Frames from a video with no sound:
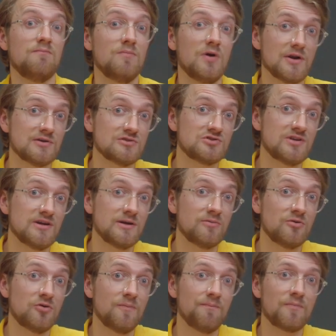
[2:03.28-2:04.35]

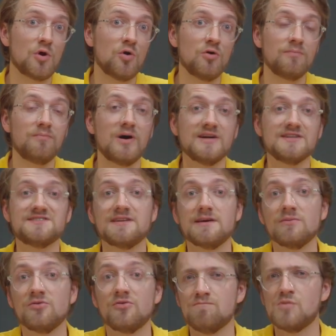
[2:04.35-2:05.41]
monostable or
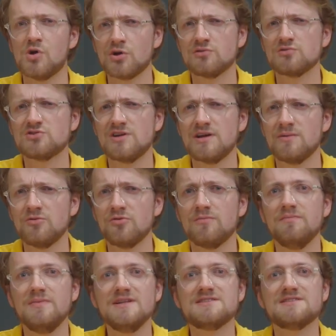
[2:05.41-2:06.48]
bistable. Monostable
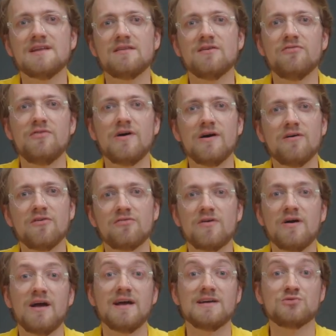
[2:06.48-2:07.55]
means that the valve
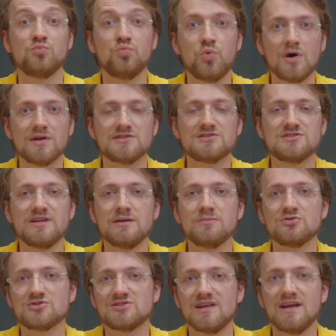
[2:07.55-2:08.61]
has one
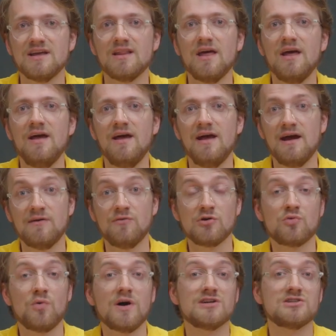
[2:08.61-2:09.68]
stable state and
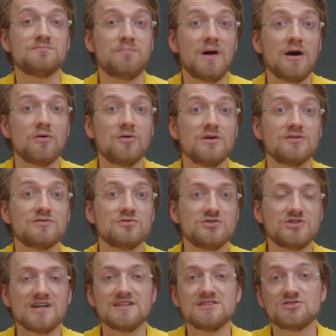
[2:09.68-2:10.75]
requires power to
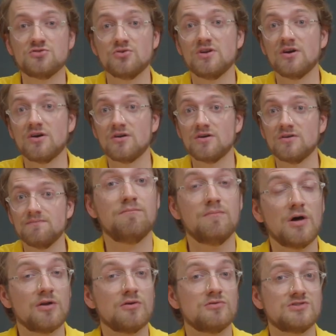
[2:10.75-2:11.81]
change to the other.
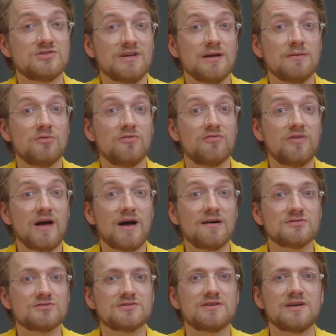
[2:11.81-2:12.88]
Monostable
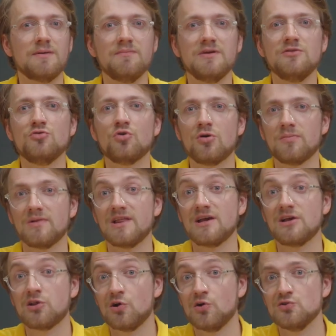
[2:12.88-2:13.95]
valves can be normally
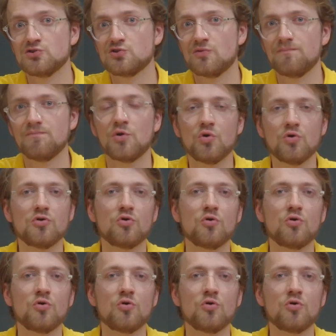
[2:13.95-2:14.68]
closed or